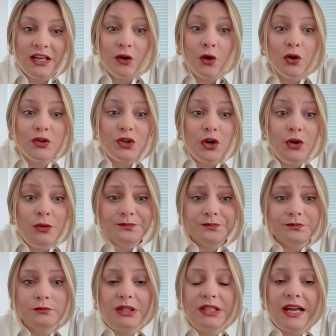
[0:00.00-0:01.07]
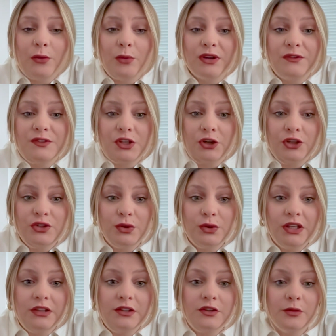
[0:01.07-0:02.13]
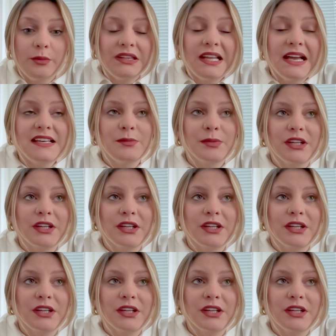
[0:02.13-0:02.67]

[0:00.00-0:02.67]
And also, but now we've started doing a little bit less,